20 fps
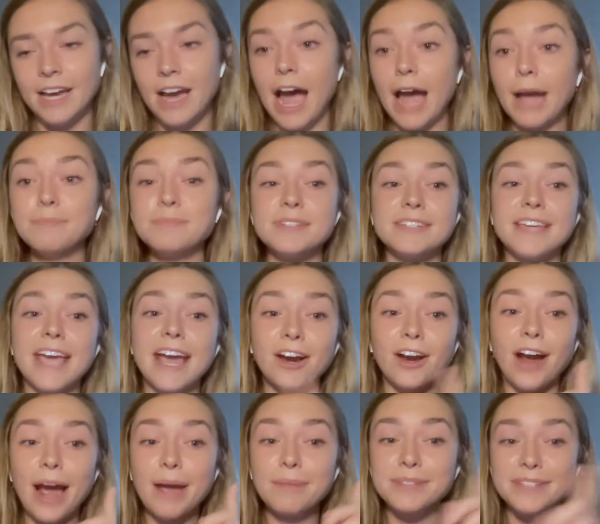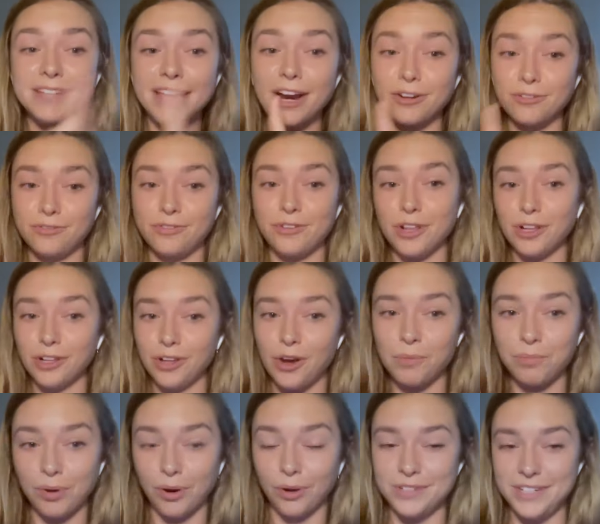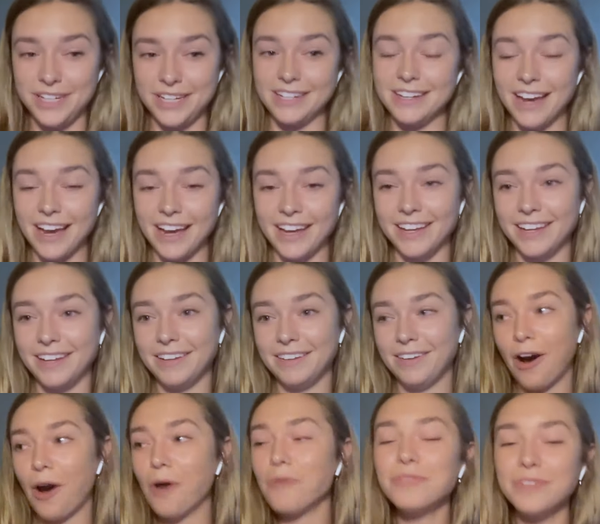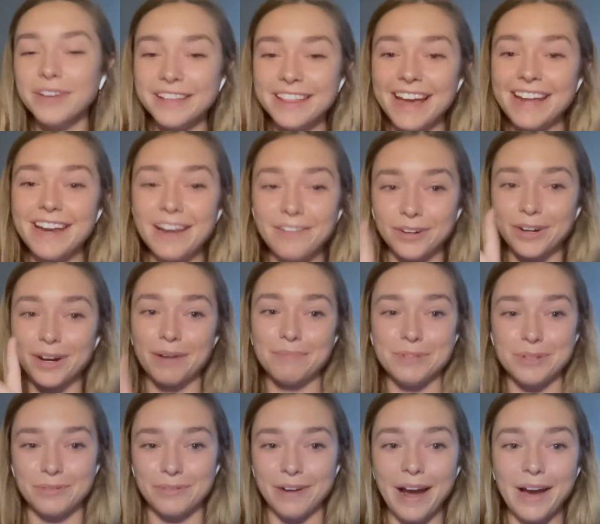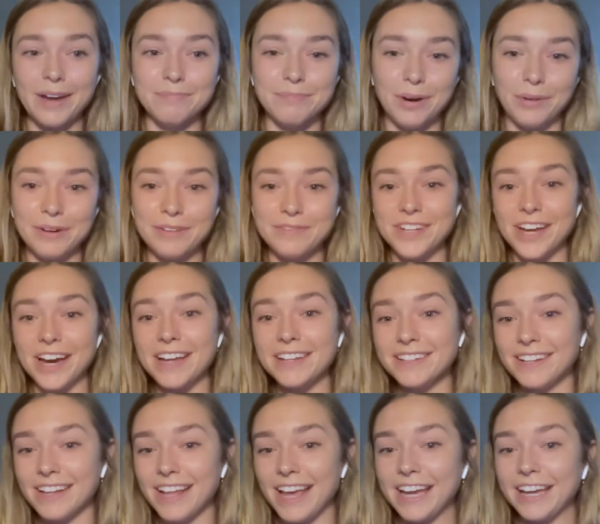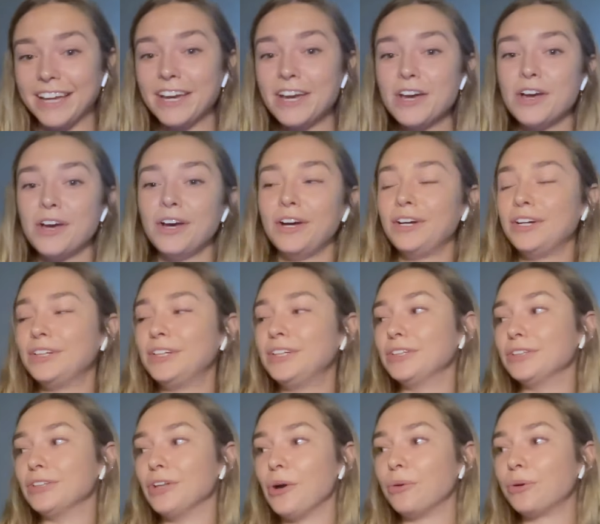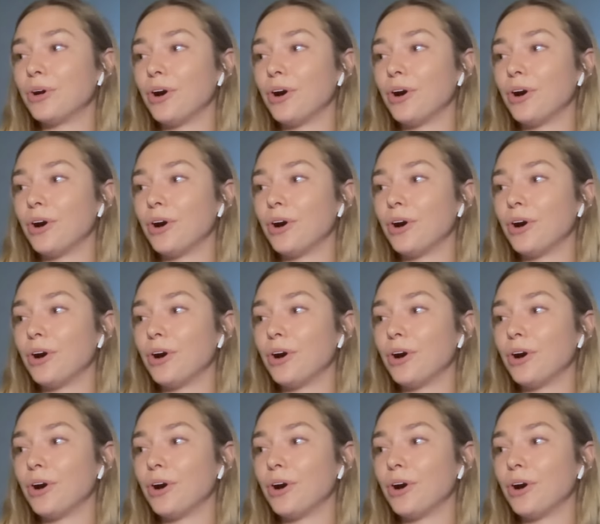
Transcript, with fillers: I'm scared. I'm scared for the low protein diet. Hopefully that never comes around, but we've done like low